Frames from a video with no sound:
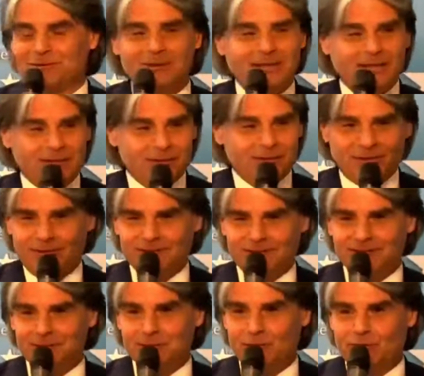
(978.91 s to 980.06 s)
do a lecture
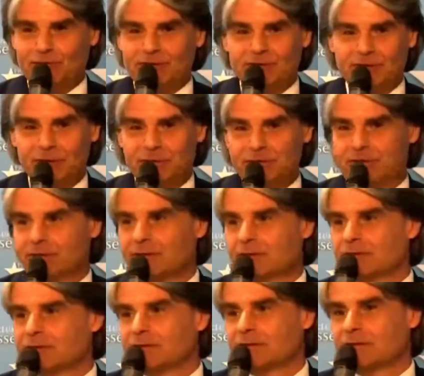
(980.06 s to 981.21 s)
on musical terms,
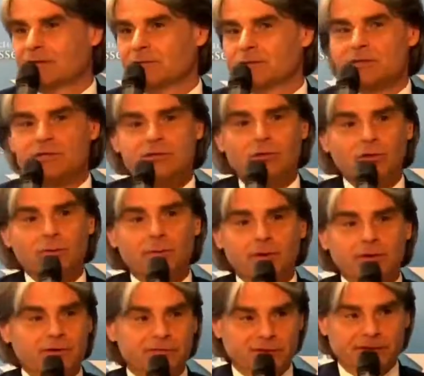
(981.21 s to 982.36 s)
which is called
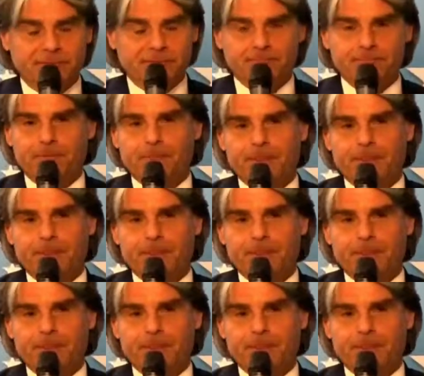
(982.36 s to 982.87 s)
polyphony.